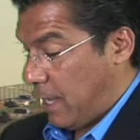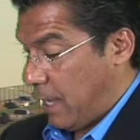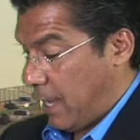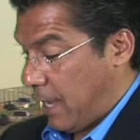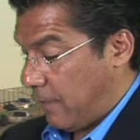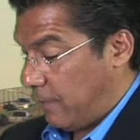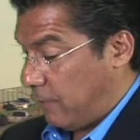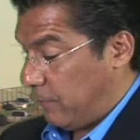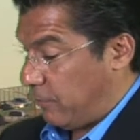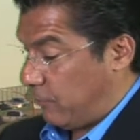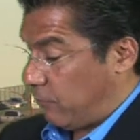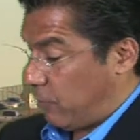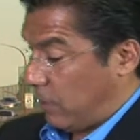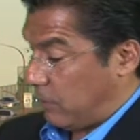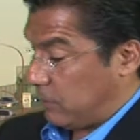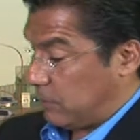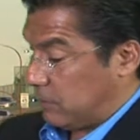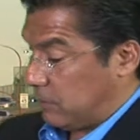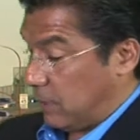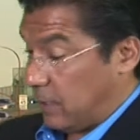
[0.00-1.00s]
and then the
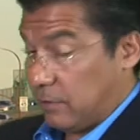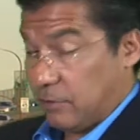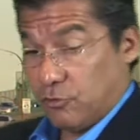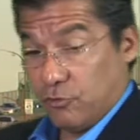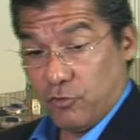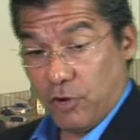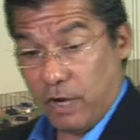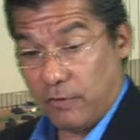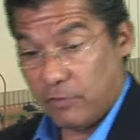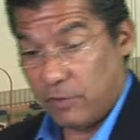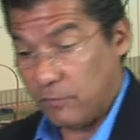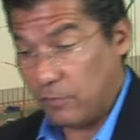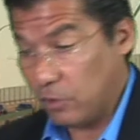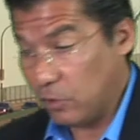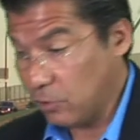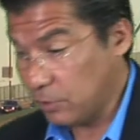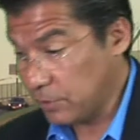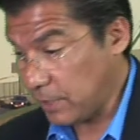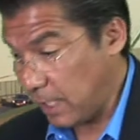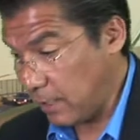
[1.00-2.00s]
driver even
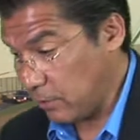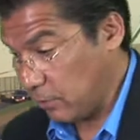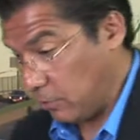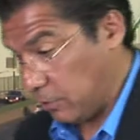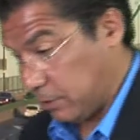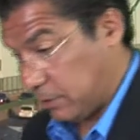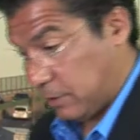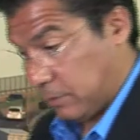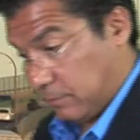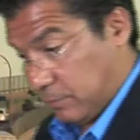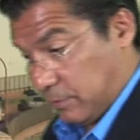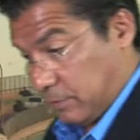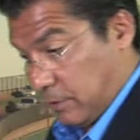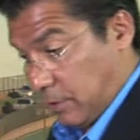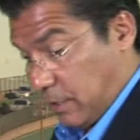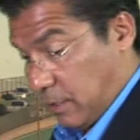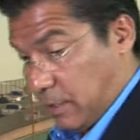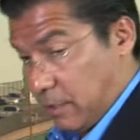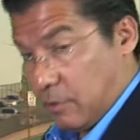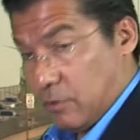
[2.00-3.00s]
goes out and looks him
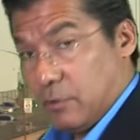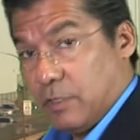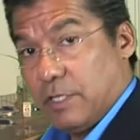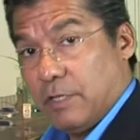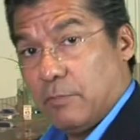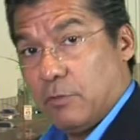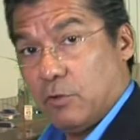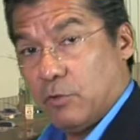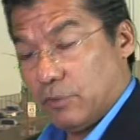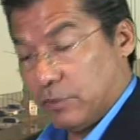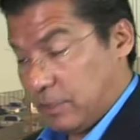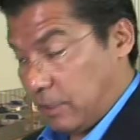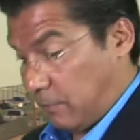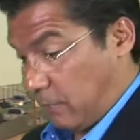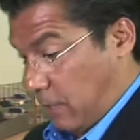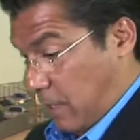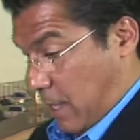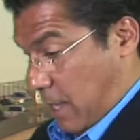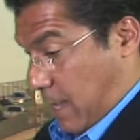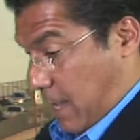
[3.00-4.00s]
or
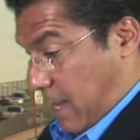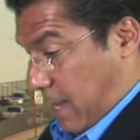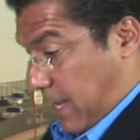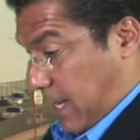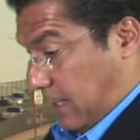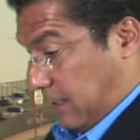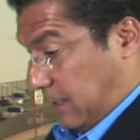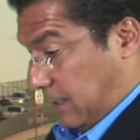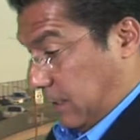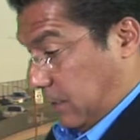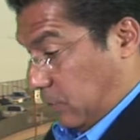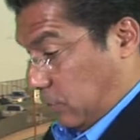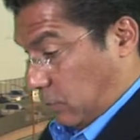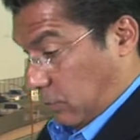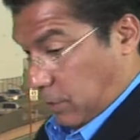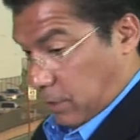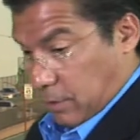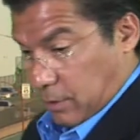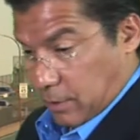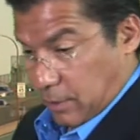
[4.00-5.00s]
herself and sees,
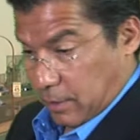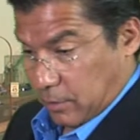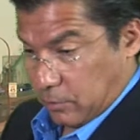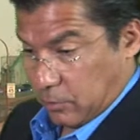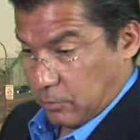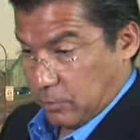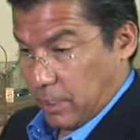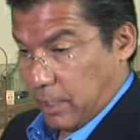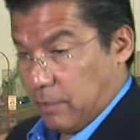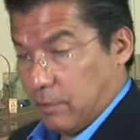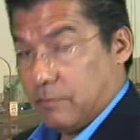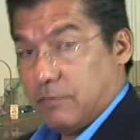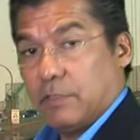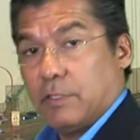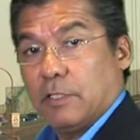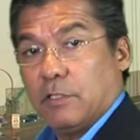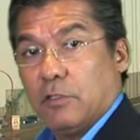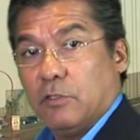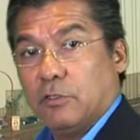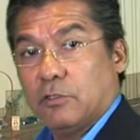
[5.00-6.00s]
okay, yeah, no nail,
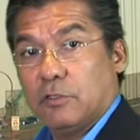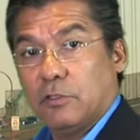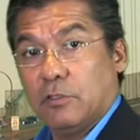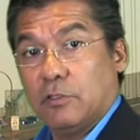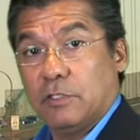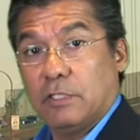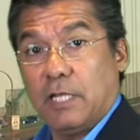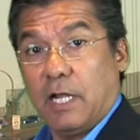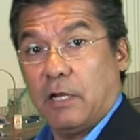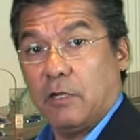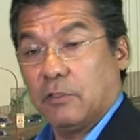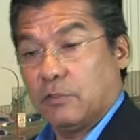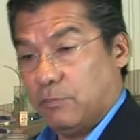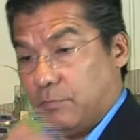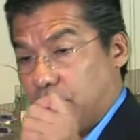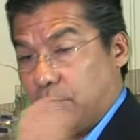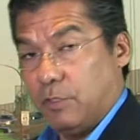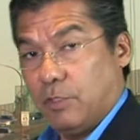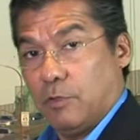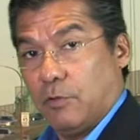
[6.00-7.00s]
everything looks good, tires,
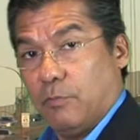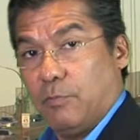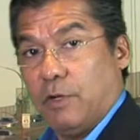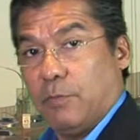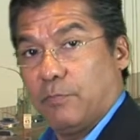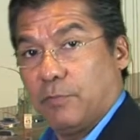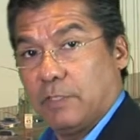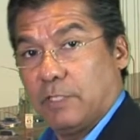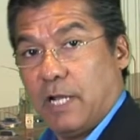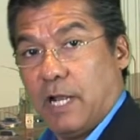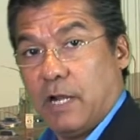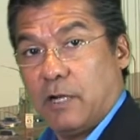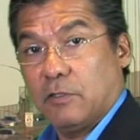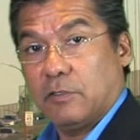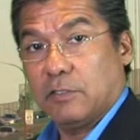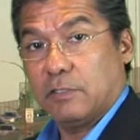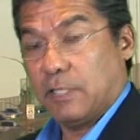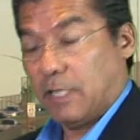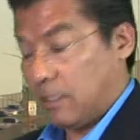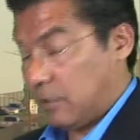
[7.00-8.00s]
bump the tire's
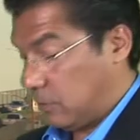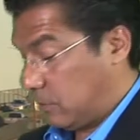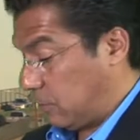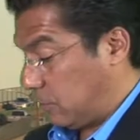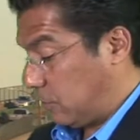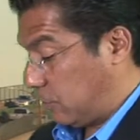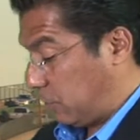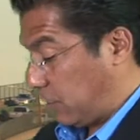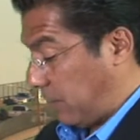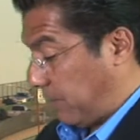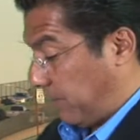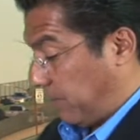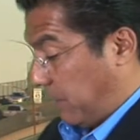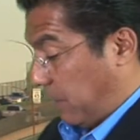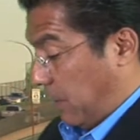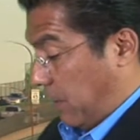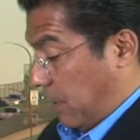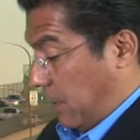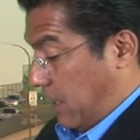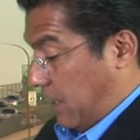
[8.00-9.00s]
in good shape,
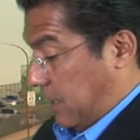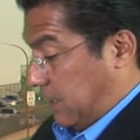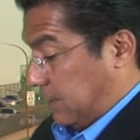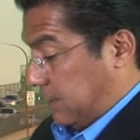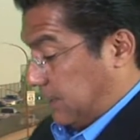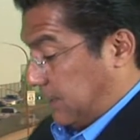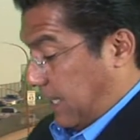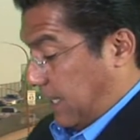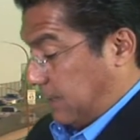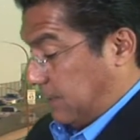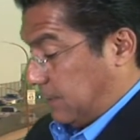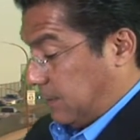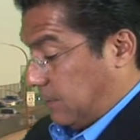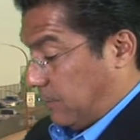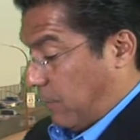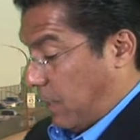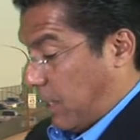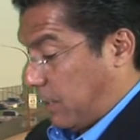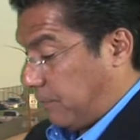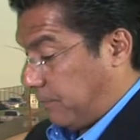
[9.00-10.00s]
signs the
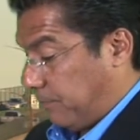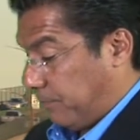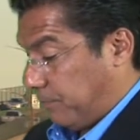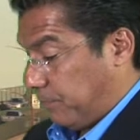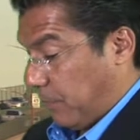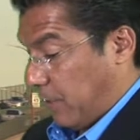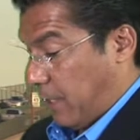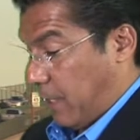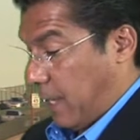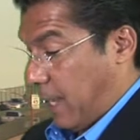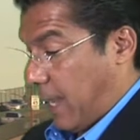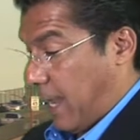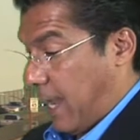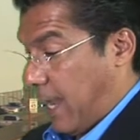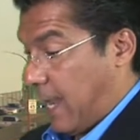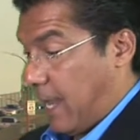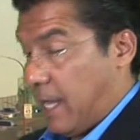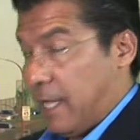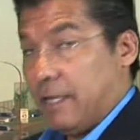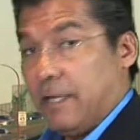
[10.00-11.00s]
bottom.
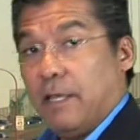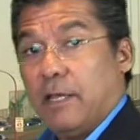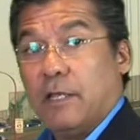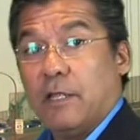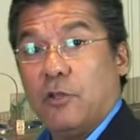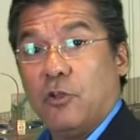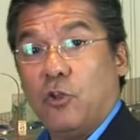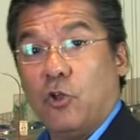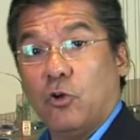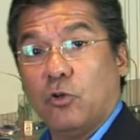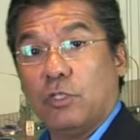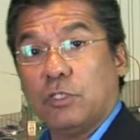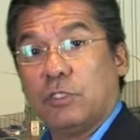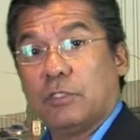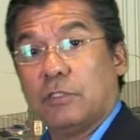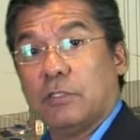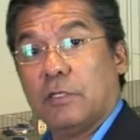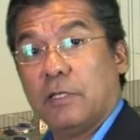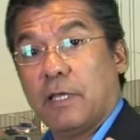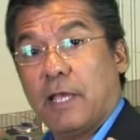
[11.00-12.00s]
And notice,
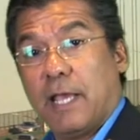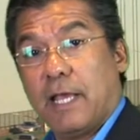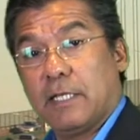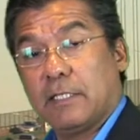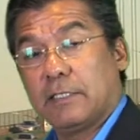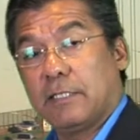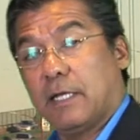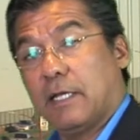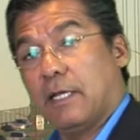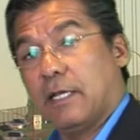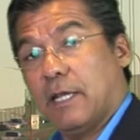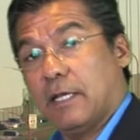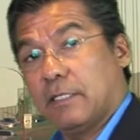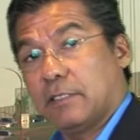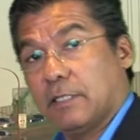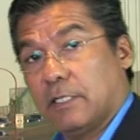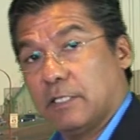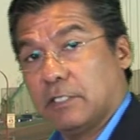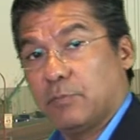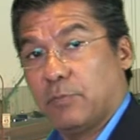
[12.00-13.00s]
as I
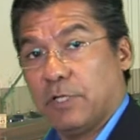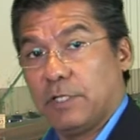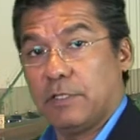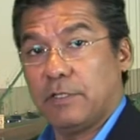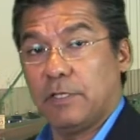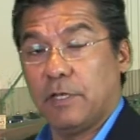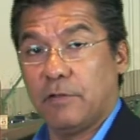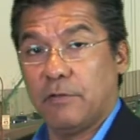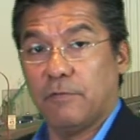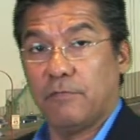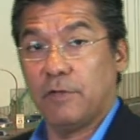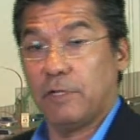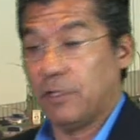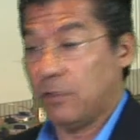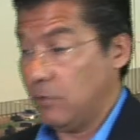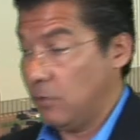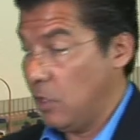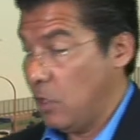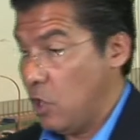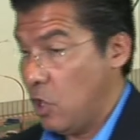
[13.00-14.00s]
explained in the other
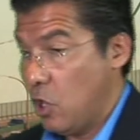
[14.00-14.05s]
video,